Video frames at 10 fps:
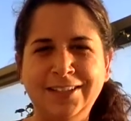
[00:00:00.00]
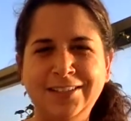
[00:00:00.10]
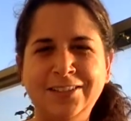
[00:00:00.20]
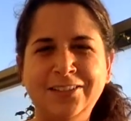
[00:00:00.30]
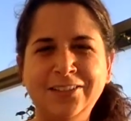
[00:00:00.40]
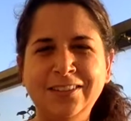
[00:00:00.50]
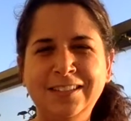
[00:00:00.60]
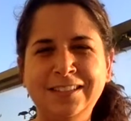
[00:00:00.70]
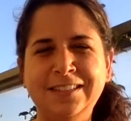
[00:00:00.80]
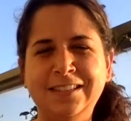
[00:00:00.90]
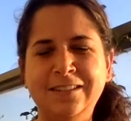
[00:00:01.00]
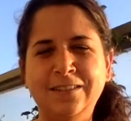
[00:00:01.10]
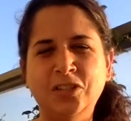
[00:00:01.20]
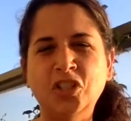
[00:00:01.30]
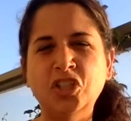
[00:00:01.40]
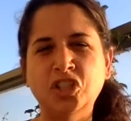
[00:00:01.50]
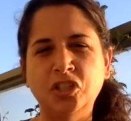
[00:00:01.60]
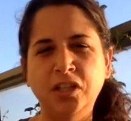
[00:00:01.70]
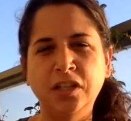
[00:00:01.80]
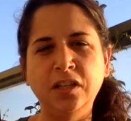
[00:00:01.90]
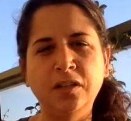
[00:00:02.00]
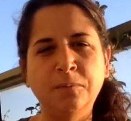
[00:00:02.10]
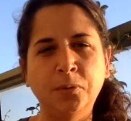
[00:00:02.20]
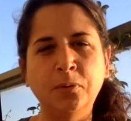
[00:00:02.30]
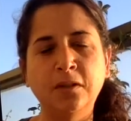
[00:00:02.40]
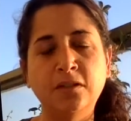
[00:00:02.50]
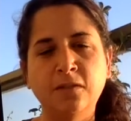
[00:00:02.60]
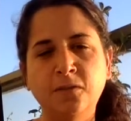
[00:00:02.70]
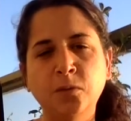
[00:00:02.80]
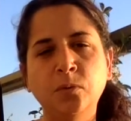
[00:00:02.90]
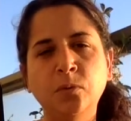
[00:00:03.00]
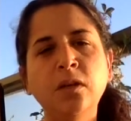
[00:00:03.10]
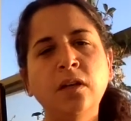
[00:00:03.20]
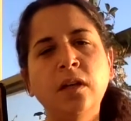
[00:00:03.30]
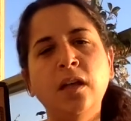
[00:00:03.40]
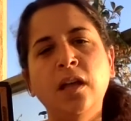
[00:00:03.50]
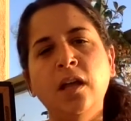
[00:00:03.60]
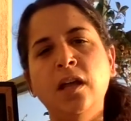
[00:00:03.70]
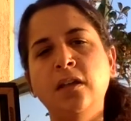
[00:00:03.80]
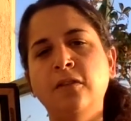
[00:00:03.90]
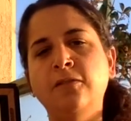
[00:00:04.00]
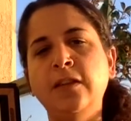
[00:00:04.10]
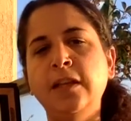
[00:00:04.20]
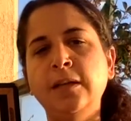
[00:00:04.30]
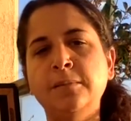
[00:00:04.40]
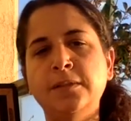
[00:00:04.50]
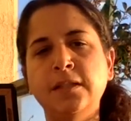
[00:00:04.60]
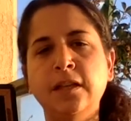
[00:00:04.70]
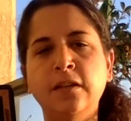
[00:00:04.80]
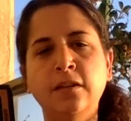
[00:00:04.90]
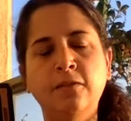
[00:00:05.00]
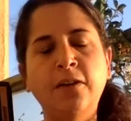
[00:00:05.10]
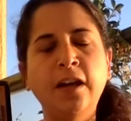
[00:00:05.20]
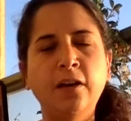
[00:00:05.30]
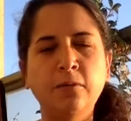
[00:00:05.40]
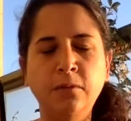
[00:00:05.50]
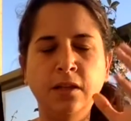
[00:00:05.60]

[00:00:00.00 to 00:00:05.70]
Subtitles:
the earthliness, is the nurturing components of food. And the flames, again, are the fire. And